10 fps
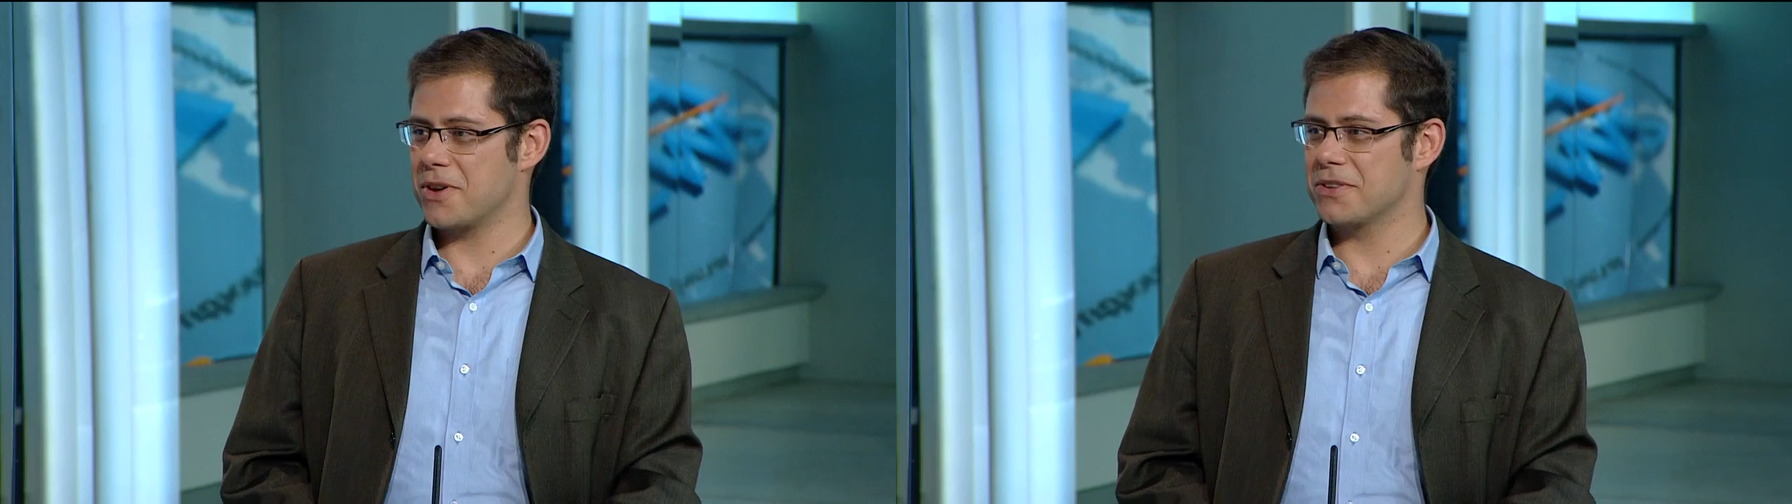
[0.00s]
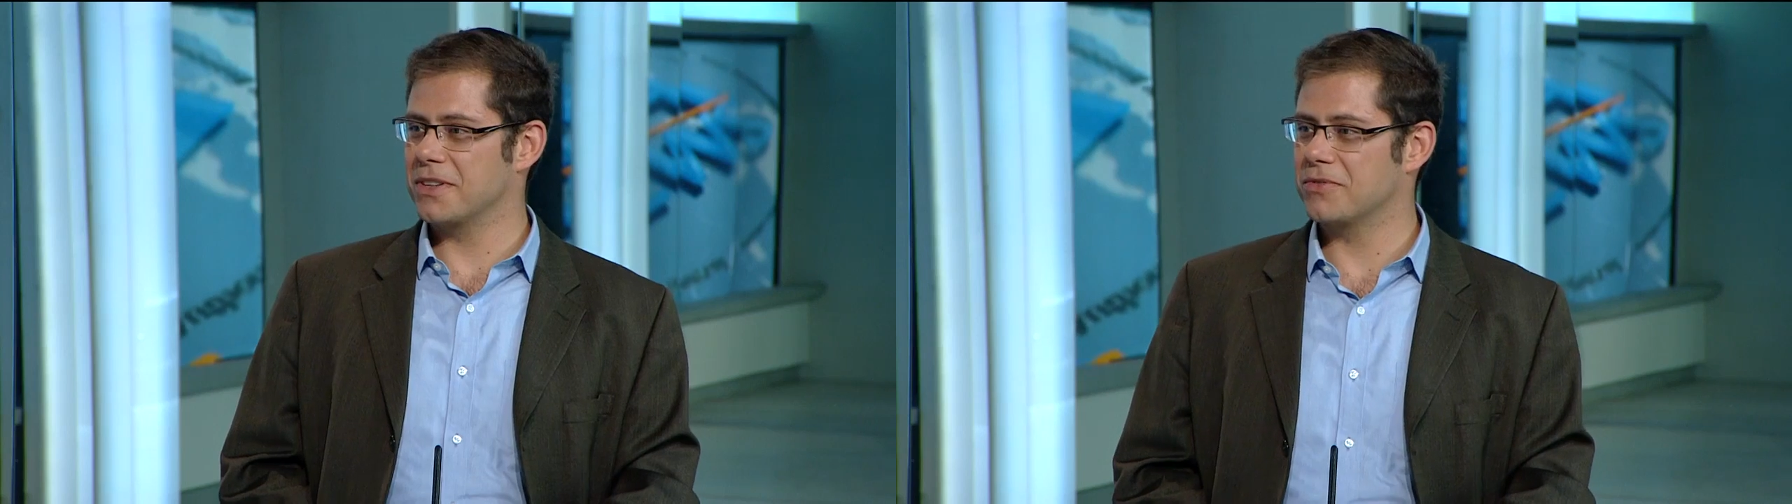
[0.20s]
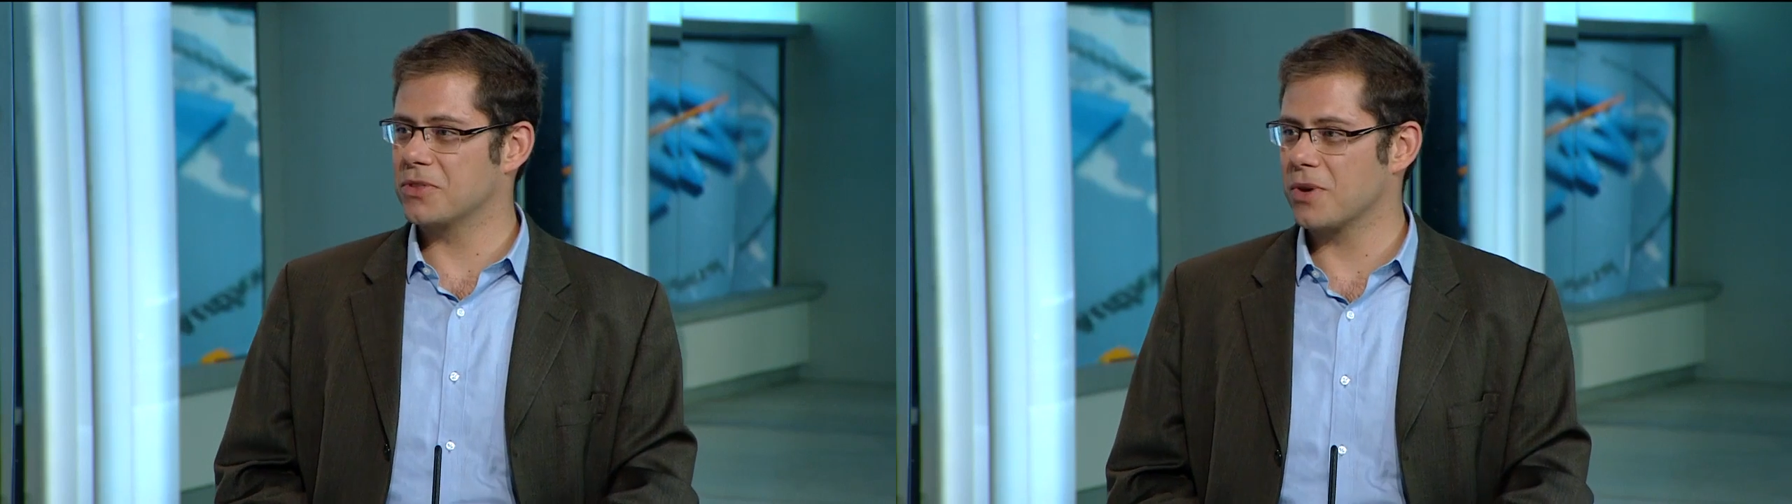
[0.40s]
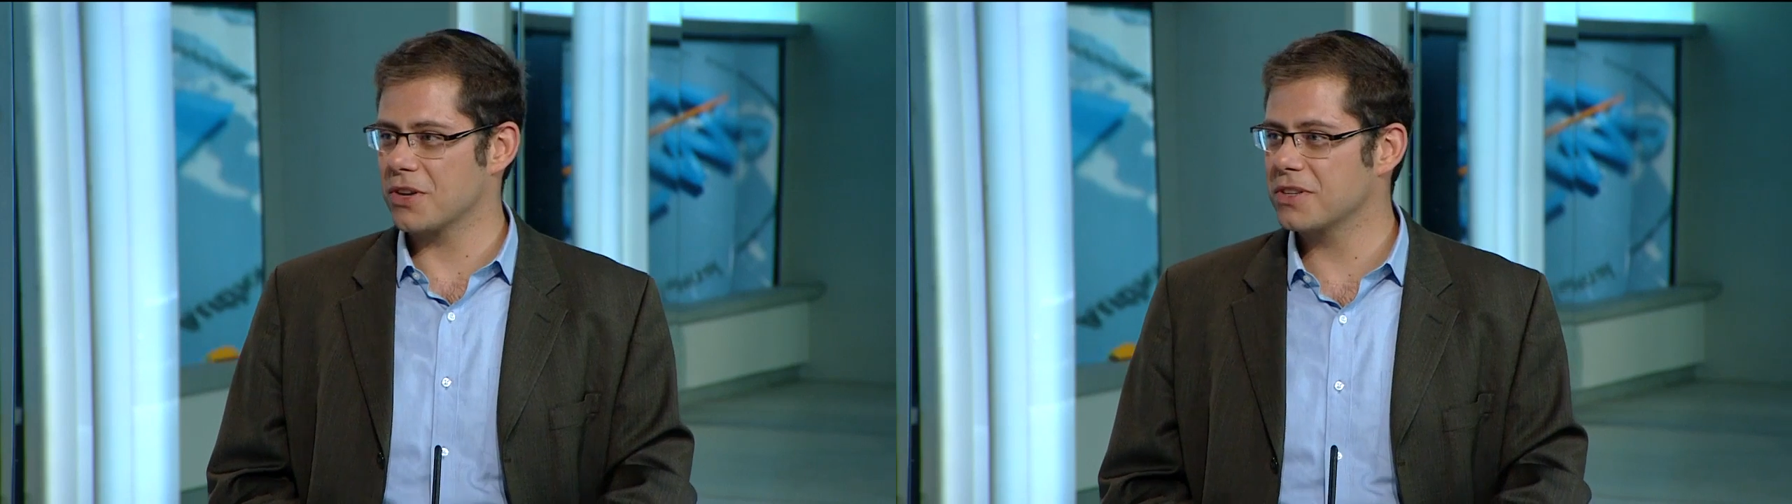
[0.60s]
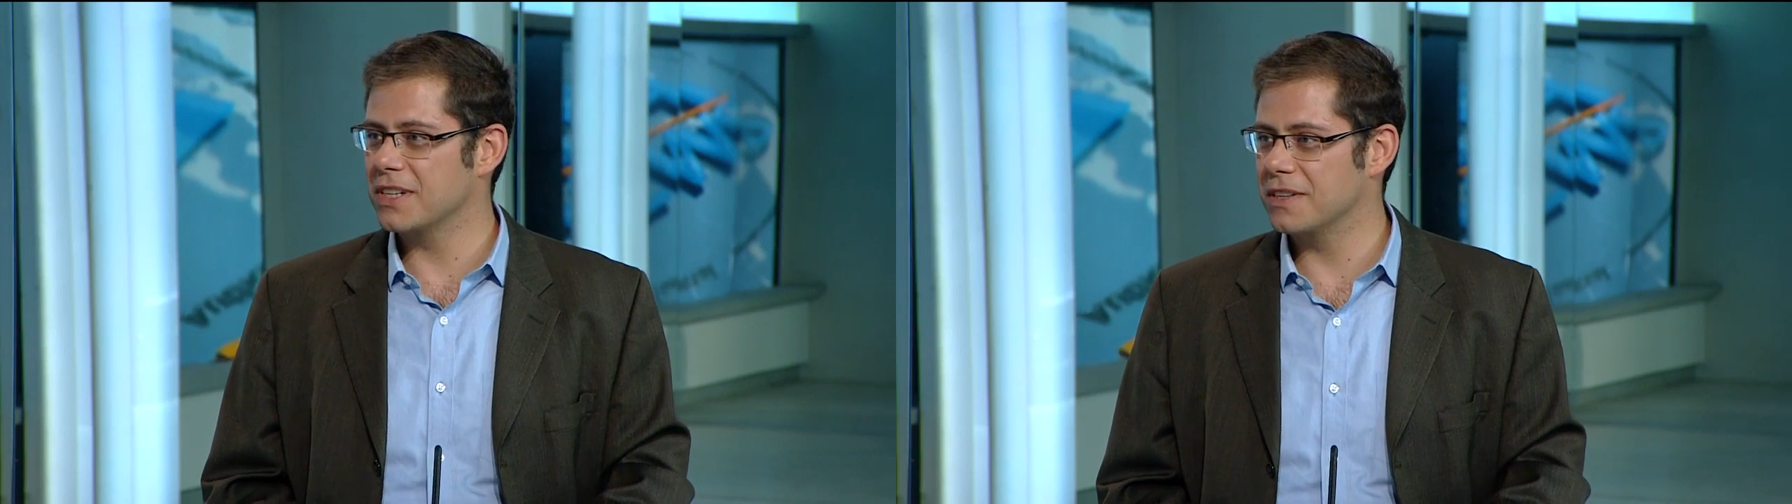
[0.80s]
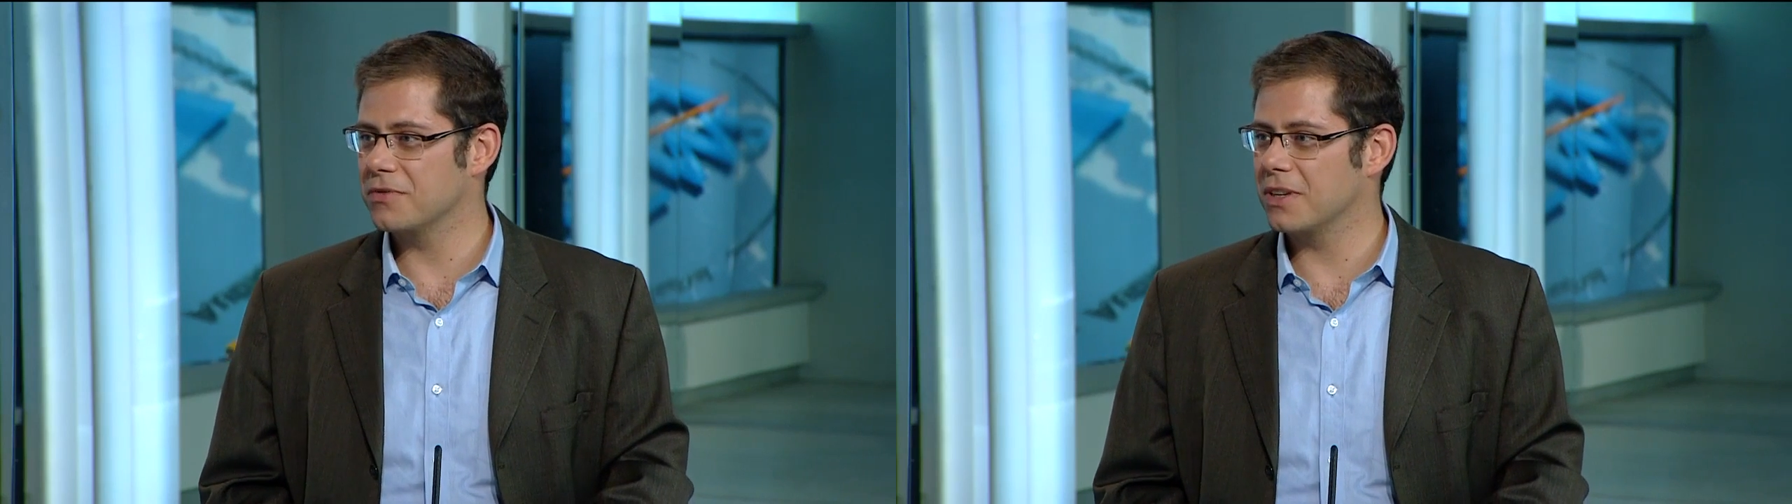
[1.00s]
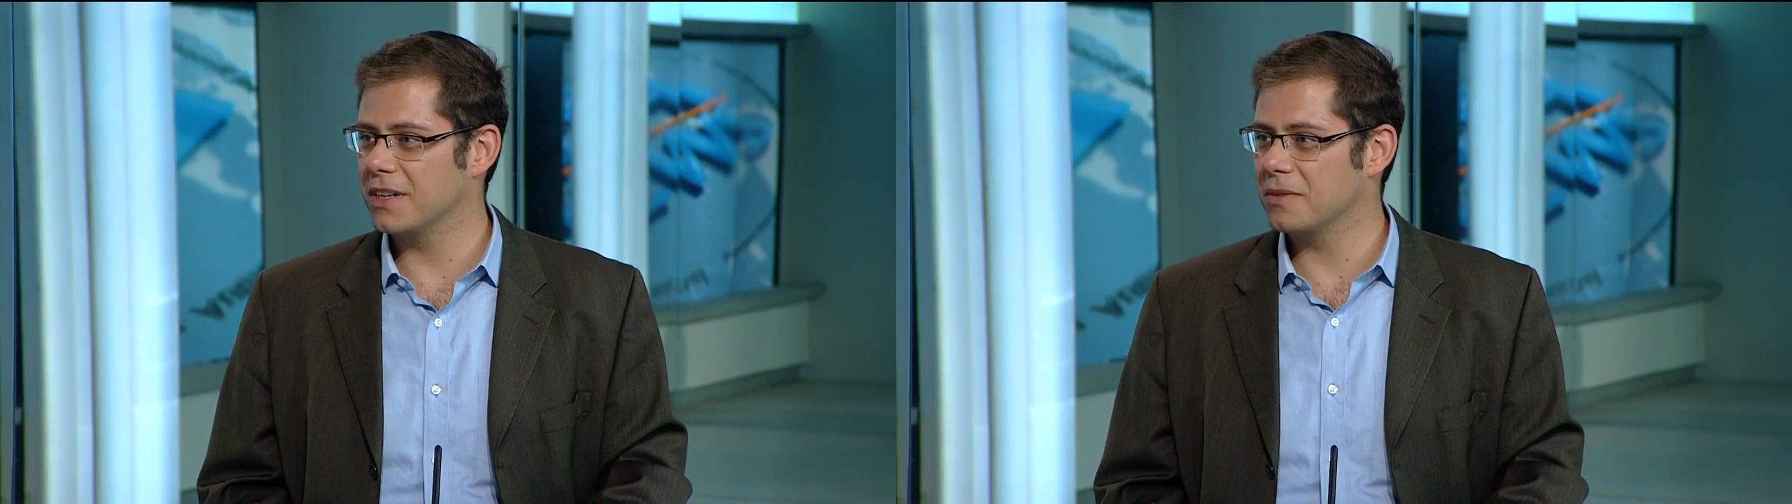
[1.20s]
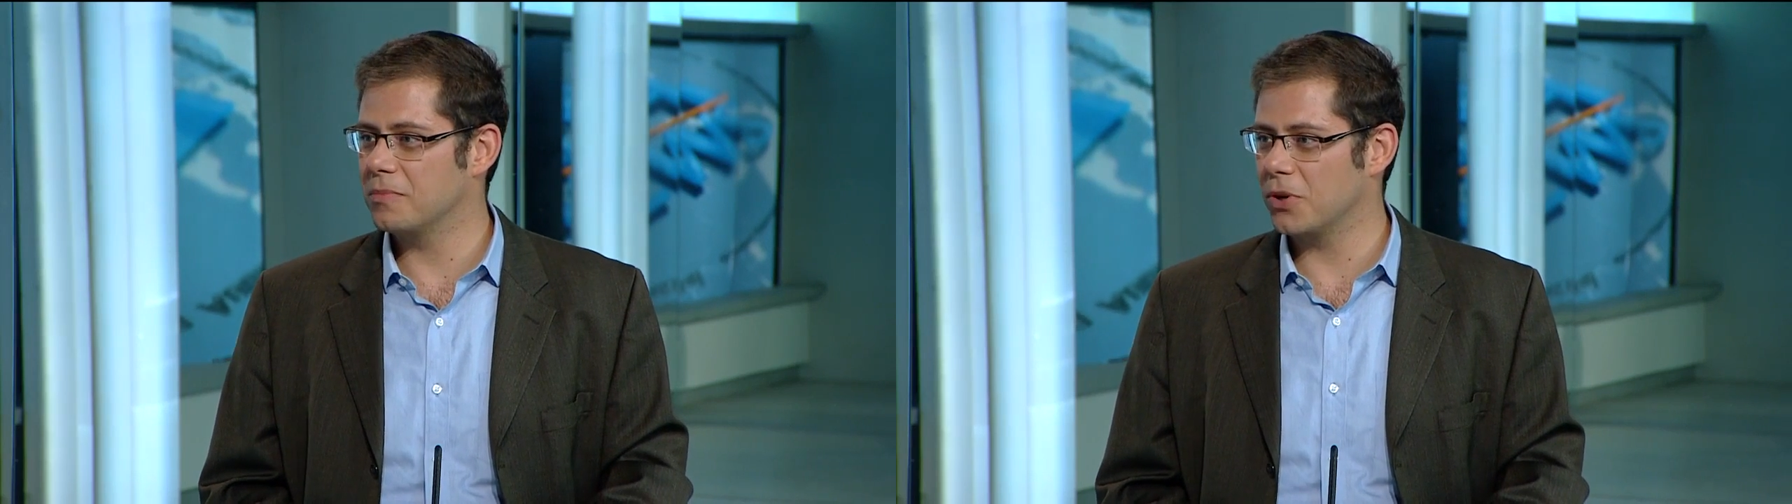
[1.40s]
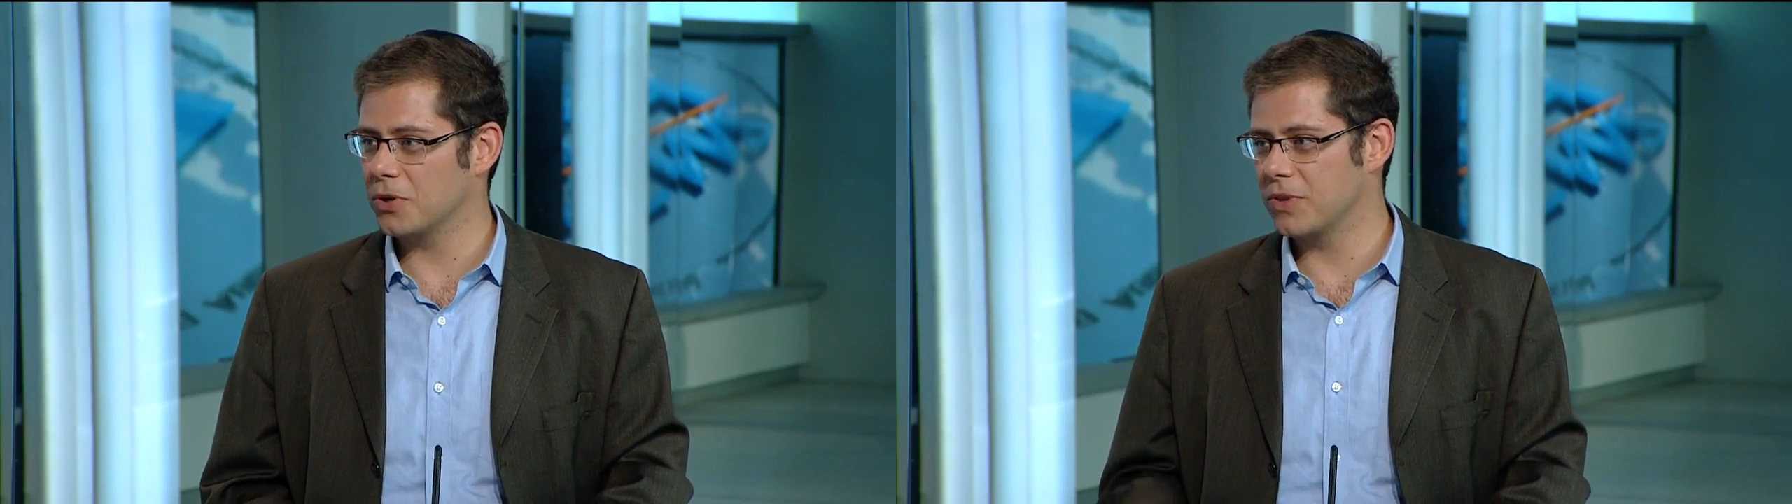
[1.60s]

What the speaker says: question of discretion if part